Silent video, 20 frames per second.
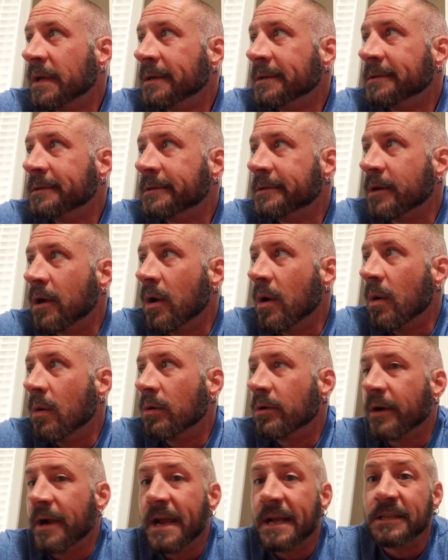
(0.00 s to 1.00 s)
So
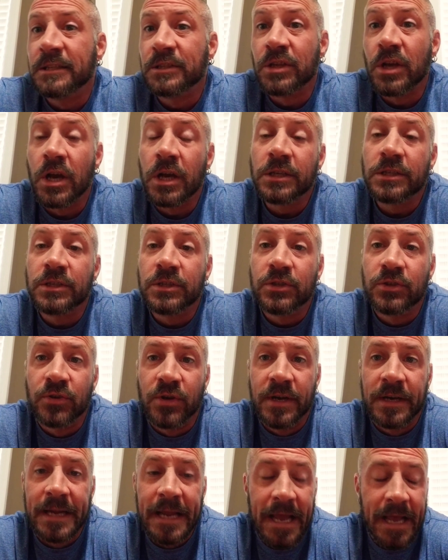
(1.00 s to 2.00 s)
Grant and Tasha's
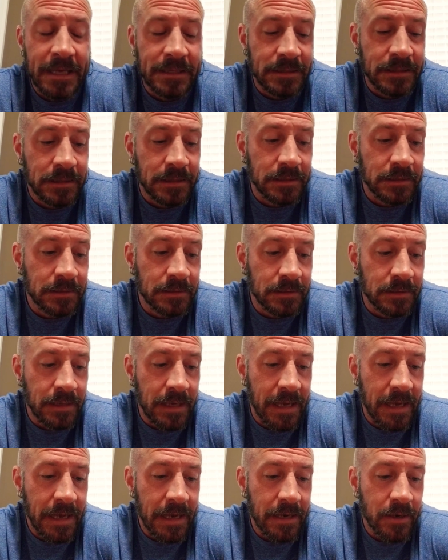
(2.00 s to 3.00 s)
drunk asses
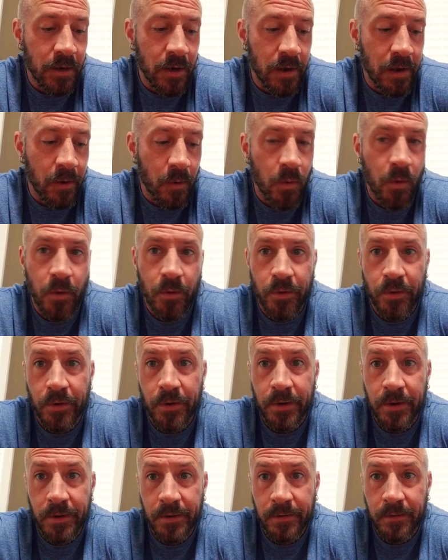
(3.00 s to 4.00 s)
had
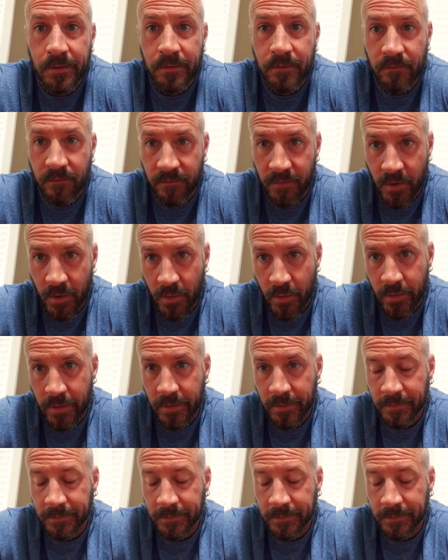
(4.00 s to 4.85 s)
ordered food,